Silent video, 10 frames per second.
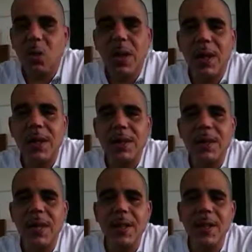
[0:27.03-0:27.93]
Quickly to
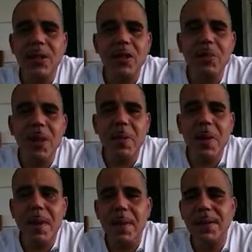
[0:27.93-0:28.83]
tell you a little bit
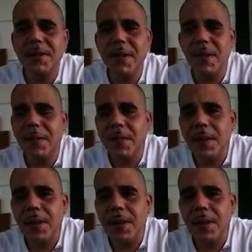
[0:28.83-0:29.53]
about myself.